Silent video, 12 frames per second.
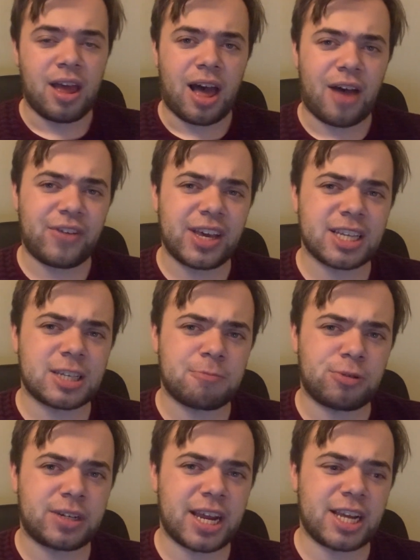I think as a
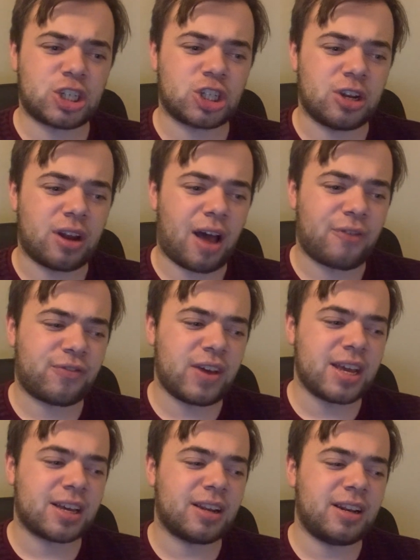prediction, I
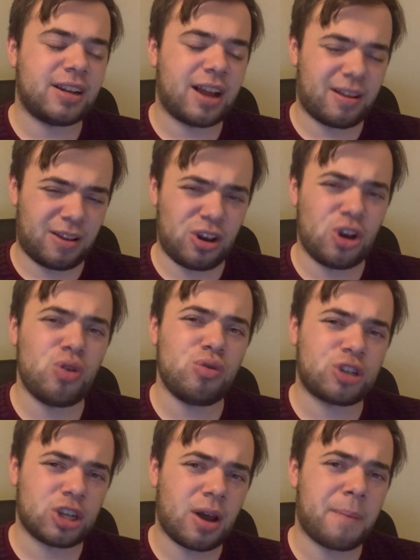think
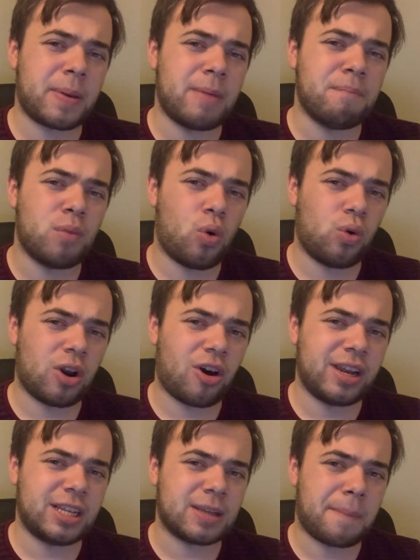Luton are being more
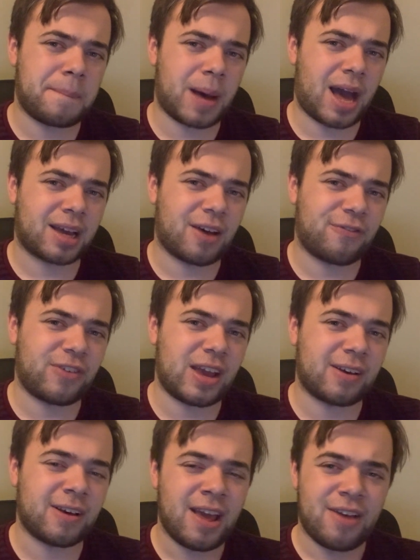likely to back. I
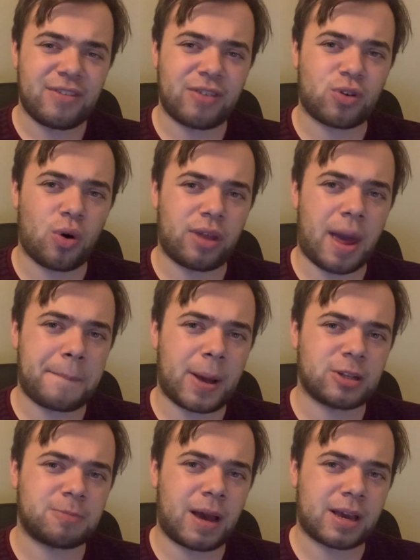think they've got that
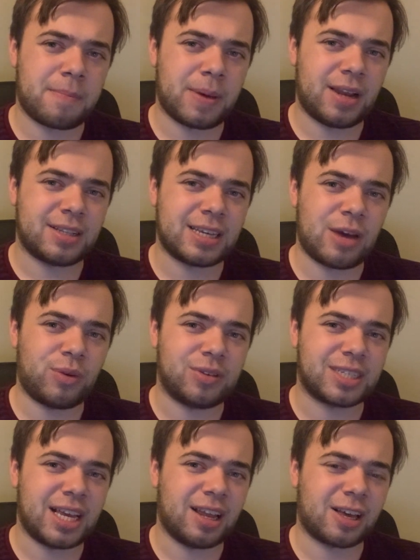bounce back ability, and we've
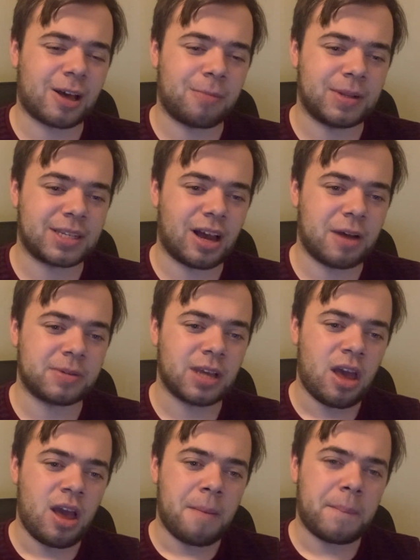seen it a couple of times.
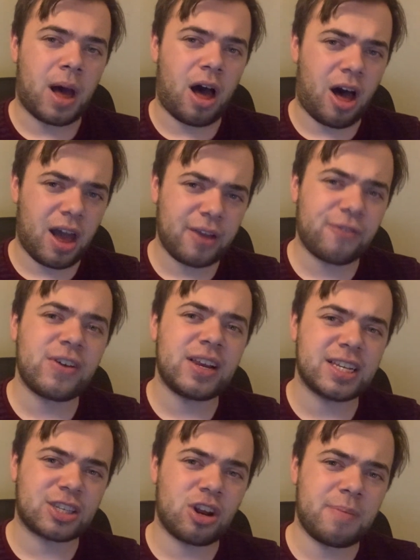But I think
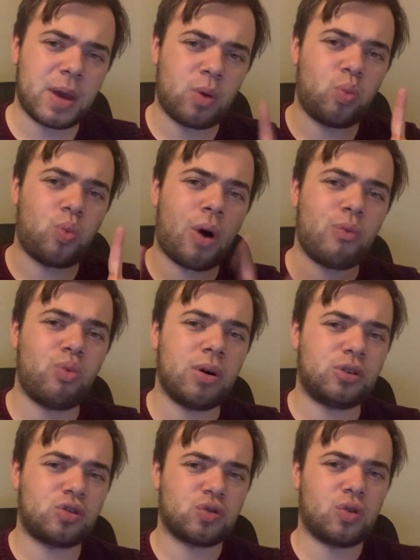it's going to be a
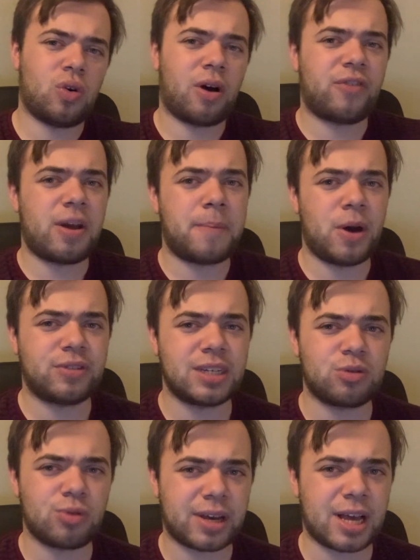1-1 draw. I think both
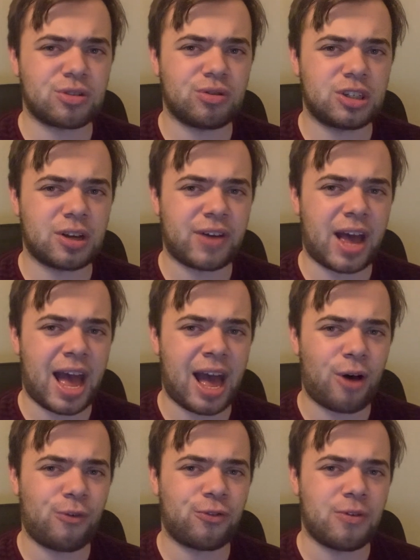teams will cancel each other
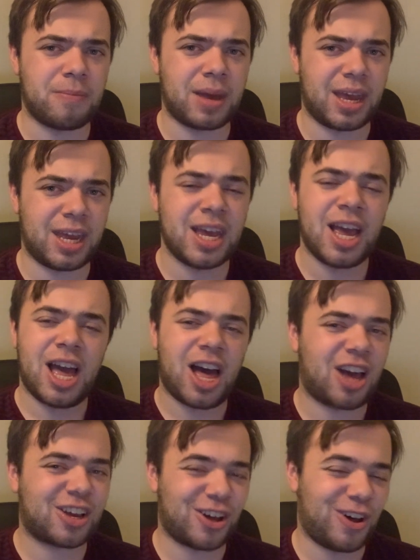out for me.
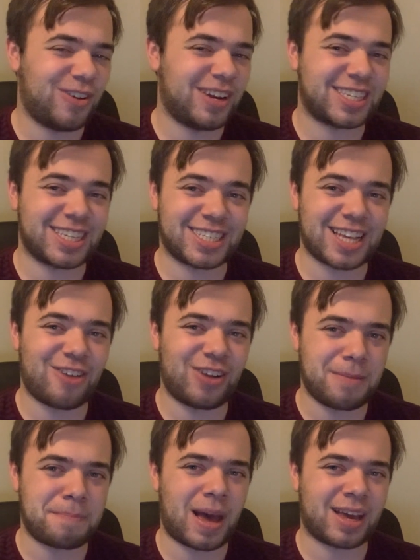I can't
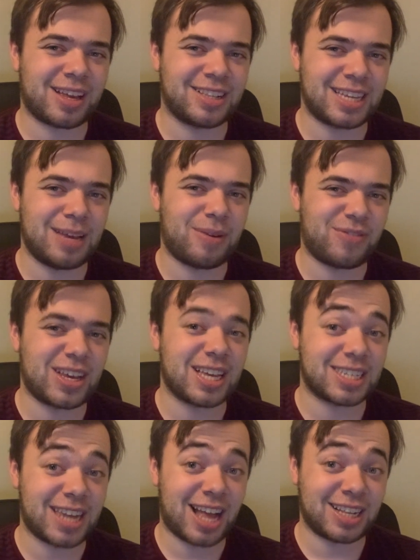necessarily back a team. I think
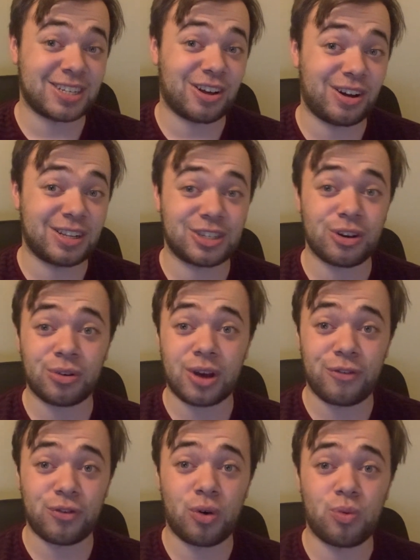it's that tight. So I'll
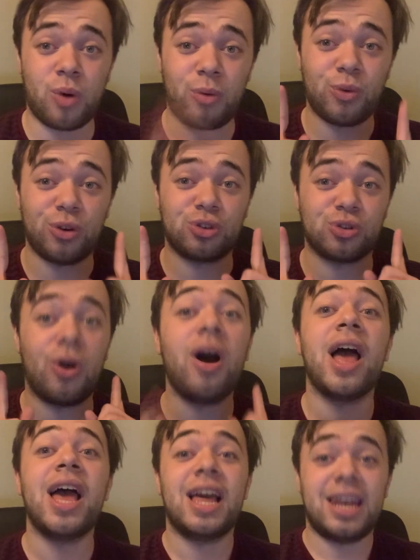go for a 1-1 draw.
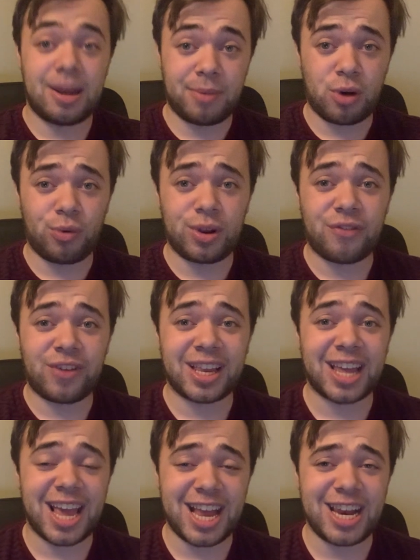Let me know what you
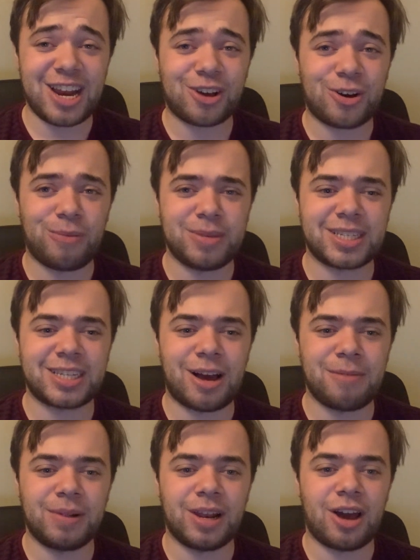think in the comments
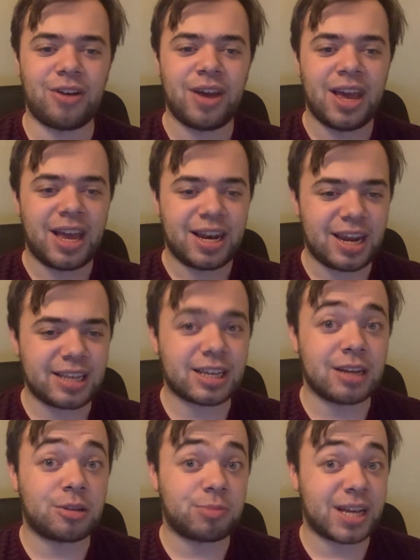down below. Next
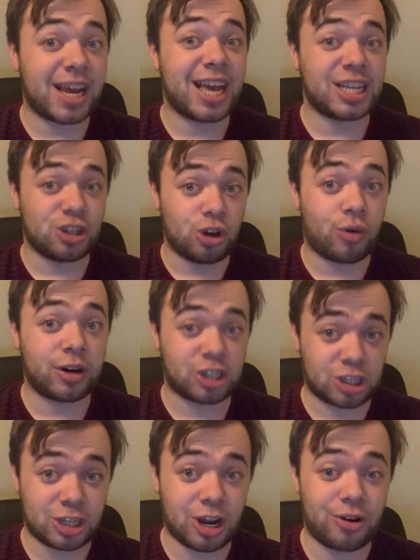game to predict is
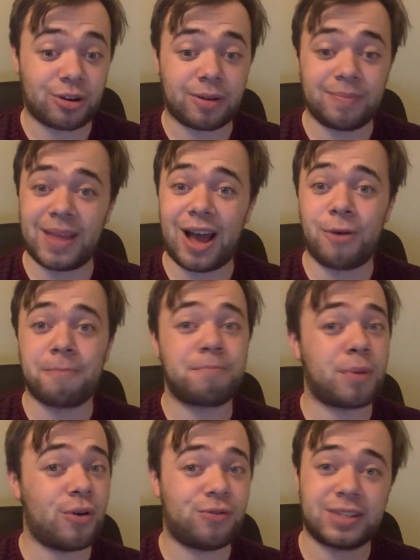Norwich Stoke. Now,
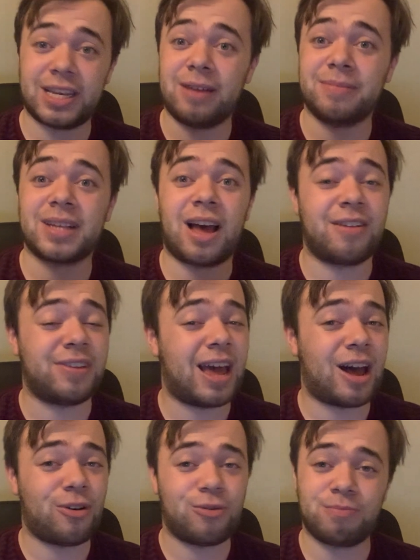both teams are
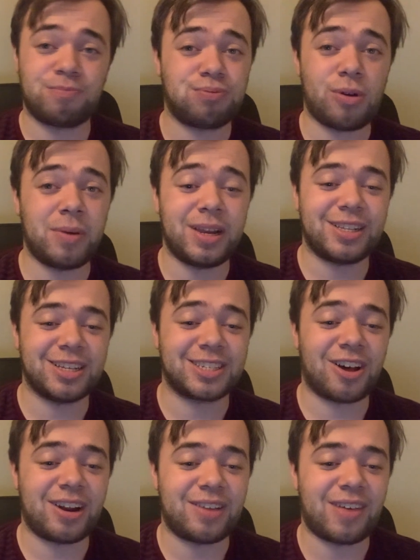now probably
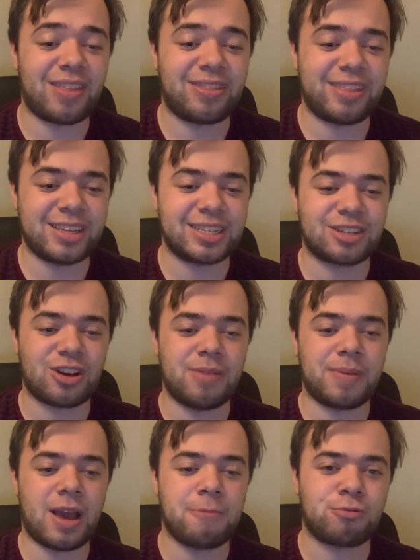deciding that this is going to
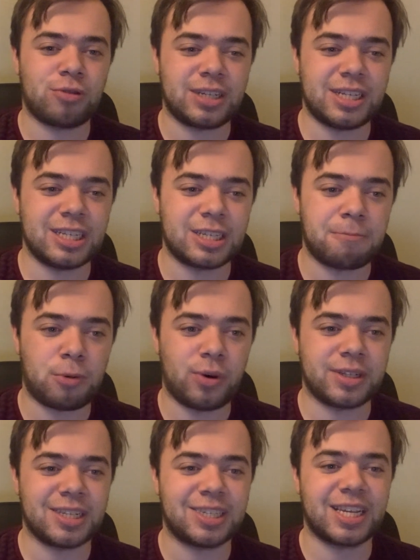be a pretty
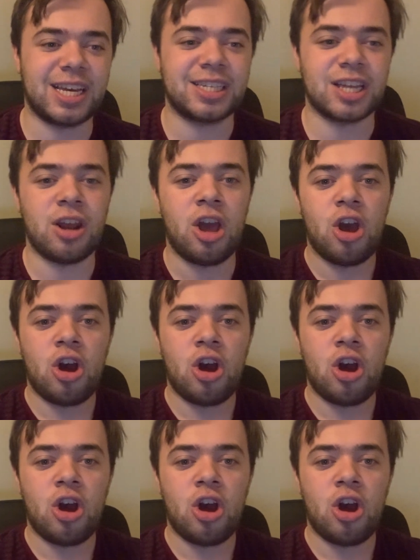disappointing season.